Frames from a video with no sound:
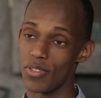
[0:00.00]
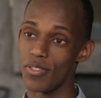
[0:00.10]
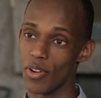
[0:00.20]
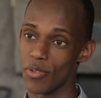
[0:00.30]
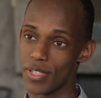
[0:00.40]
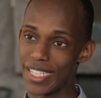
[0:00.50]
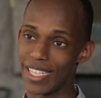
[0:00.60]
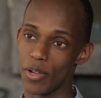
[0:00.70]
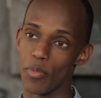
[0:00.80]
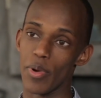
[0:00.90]
you know,
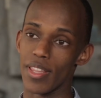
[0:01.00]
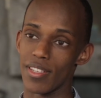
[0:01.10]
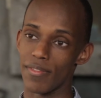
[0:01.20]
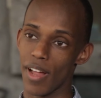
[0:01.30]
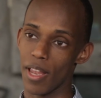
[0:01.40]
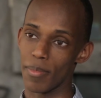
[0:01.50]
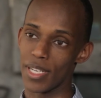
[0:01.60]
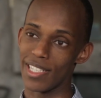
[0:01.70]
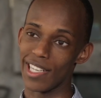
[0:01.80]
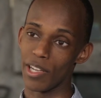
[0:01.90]
dealing with
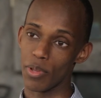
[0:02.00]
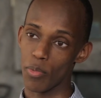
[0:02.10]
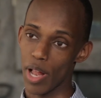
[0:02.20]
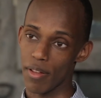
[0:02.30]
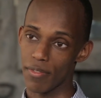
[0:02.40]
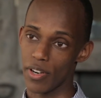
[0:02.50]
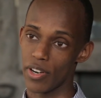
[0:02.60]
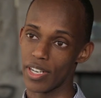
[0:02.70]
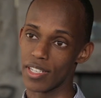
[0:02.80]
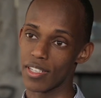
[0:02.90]
development, dealing with welfare,
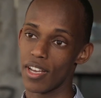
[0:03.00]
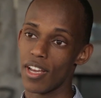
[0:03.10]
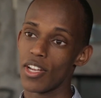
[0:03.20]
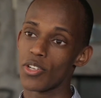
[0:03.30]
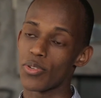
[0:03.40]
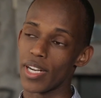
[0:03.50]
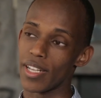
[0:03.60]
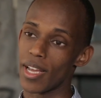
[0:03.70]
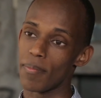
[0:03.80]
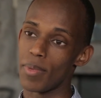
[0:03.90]
and trying to
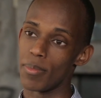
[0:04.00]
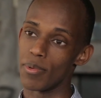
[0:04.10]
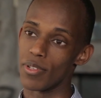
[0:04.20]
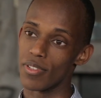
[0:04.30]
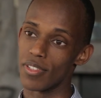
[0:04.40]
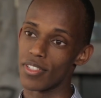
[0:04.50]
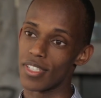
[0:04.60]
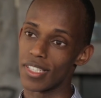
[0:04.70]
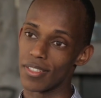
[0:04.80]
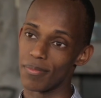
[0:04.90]
get people
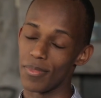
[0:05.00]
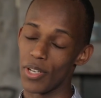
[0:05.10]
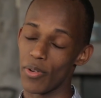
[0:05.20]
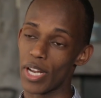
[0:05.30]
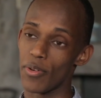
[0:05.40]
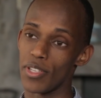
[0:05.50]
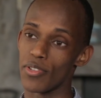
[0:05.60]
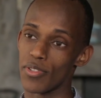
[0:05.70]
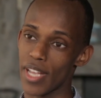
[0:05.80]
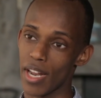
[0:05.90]
to you know increase
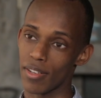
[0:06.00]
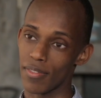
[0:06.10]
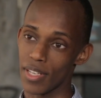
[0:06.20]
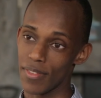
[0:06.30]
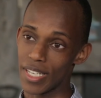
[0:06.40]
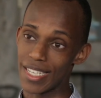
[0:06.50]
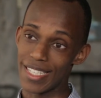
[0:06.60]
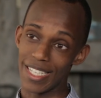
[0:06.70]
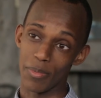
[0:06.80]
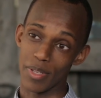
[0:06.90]
their standard of living and
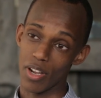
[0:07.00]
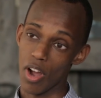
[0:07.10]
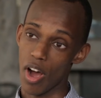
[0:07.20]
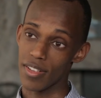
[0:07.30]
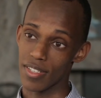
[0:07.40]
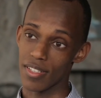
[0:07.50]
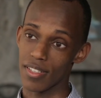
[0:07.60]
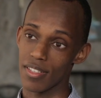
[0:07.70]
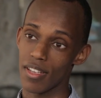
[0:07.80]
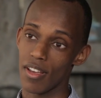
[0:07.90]
deal with the
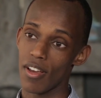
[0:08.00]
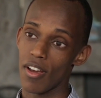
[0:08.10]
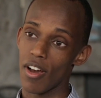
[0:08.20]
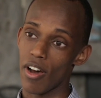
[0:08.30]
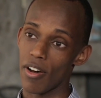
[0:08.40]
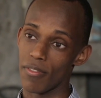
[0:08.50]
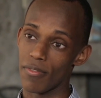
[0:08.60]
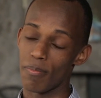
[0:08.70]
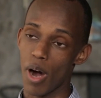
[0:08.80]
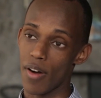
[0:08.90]
causes of
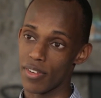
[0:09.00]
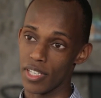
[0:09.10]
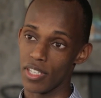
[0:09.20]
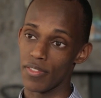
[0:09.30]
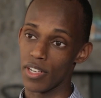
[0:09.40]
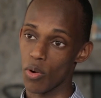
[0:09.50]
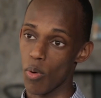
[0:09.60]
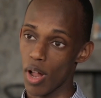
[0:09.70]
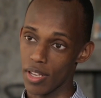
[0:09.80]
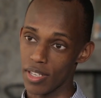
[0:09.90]
poverty of
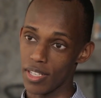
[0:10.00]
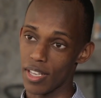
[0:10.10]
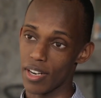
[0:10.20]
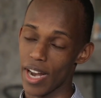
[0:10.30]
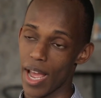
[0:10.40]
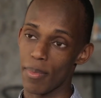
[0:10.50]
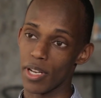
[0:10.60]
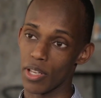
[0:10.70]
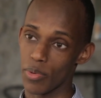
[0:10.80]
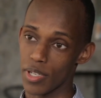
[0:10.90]
inequality that are
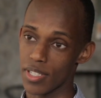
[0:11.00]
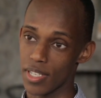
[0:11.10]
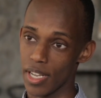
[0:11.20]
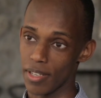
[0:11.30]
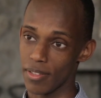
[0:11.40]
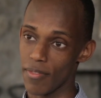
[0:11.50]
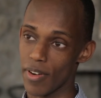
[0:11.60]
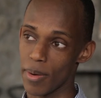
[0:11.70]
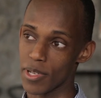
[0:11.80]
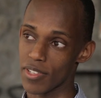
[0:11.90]
happening in the world today
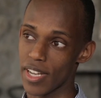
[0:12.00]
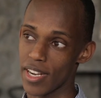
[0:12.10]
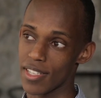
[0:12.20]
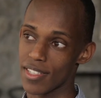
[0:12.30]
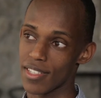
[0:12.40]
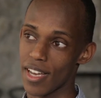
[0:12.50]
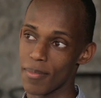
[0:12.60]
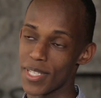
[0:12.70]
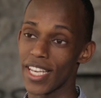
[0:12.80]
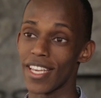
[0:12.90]
environmental science
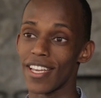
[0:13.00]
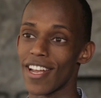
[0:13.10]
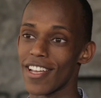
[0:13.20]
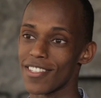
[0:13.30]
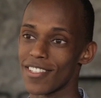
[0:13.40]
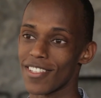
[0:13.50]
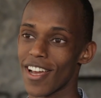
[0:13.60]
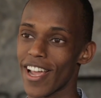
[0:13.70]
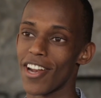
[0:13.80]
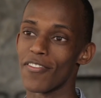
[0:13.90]
i'm taking it as
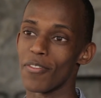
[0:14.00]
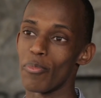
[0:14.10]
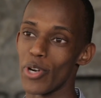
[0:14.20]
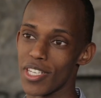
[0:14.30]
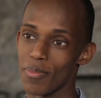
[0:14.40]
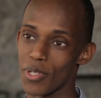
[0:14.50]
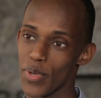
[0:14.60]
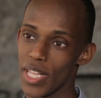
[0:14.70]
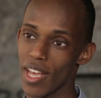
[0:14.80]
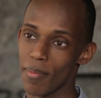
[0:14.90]
a kind of a bridge
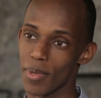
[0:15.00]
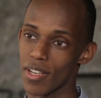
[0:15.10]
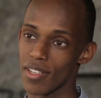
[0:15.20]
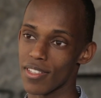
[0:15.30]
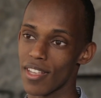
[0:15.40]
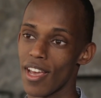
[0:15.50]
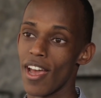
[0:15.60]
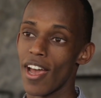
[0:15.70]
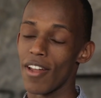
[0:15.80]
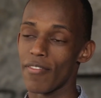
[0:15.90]
between that because
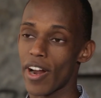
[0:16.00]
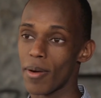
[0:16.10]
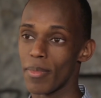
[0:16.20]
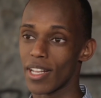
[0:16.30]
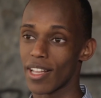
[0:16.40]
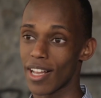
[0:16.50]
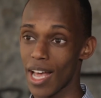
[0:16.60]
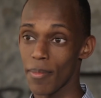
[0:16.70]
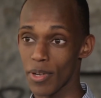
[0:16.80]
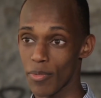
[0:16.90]
environment and the
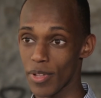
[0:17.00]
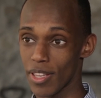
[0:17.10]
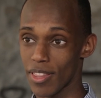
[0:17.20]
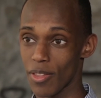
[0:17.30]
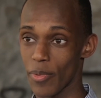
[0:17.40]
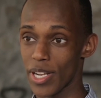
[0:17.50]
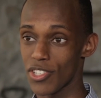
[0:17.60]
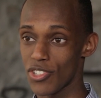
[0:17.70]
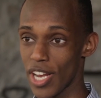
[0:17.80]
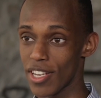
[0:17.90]
climate with the way
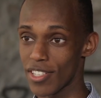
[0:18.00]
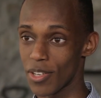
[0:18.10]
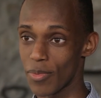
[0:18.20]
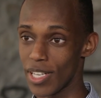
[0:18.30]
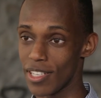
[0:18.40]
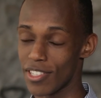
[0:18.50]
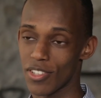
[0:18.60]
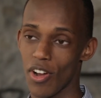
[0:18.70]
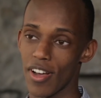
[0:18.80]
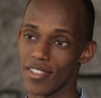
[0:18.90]
it's changing really
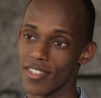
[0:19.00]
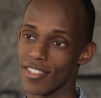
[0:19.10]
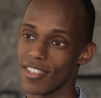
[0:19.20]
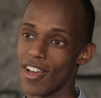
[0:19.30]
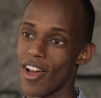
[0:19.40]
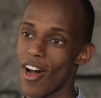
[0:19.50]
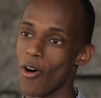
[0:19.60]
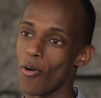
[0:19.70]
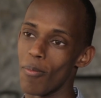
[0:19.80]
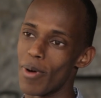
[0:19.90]
just causes a
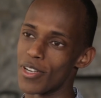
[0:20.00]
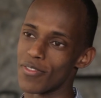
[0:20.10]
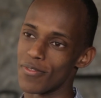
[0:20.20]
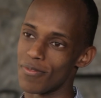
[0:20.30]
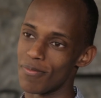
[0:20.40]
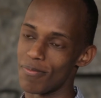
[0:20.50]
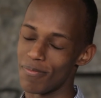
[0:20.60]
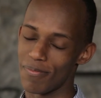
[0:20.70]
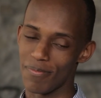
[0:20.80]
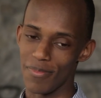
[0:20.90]
whole bunch of
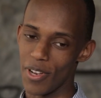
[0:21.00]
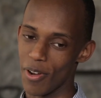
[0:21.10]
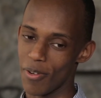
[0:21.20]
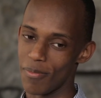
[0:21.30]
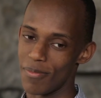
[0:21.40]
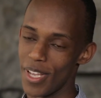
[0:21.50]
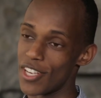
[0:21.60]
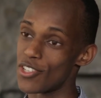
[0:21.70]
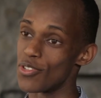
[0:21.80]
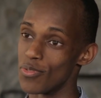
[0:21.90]
you know
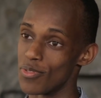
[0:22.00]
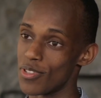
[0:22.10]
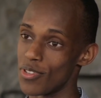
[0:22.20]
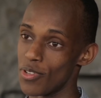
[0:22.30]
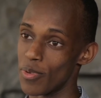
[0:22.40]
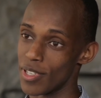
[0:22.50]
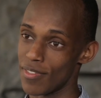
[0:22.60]
issues to do with